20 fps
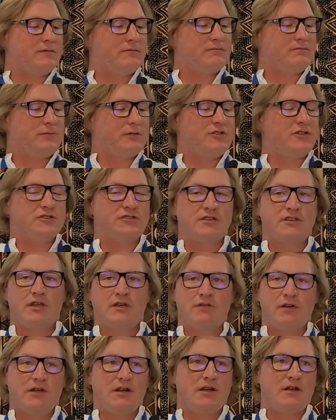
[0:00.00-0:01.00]
But just to
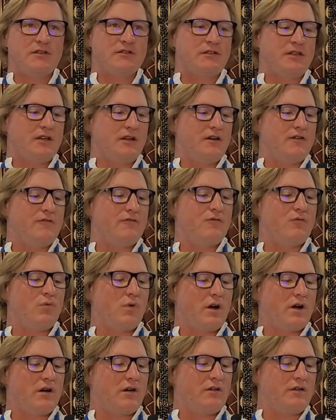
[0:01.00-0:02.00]
give you an idea of
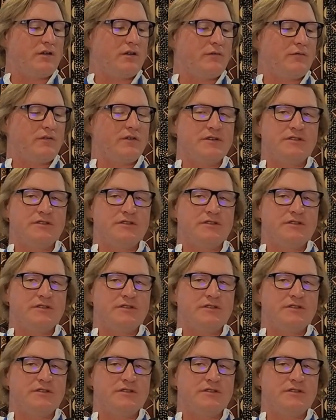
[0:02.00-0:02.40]
what are the different